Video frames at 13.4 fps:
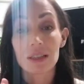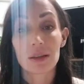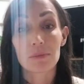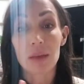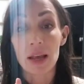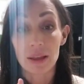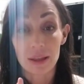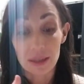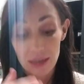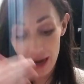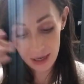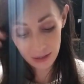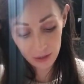to make the
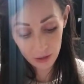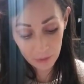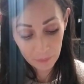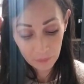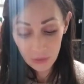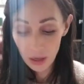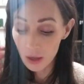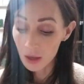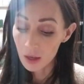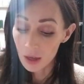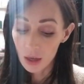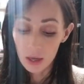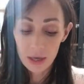tassel.
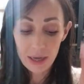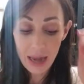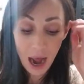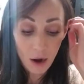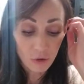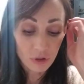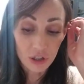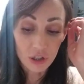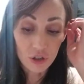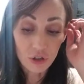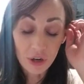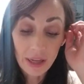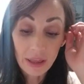Now, to
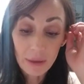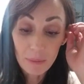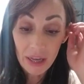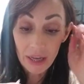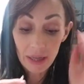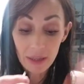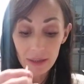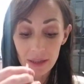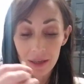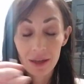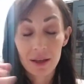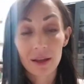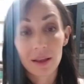string the beads,
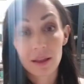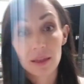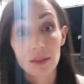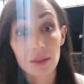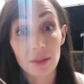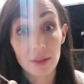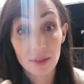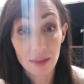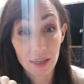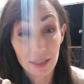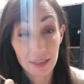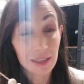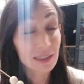
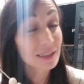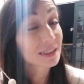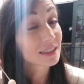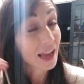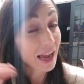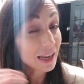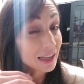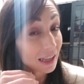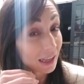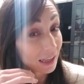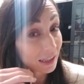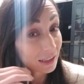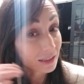the
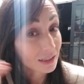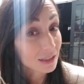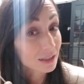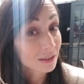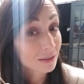second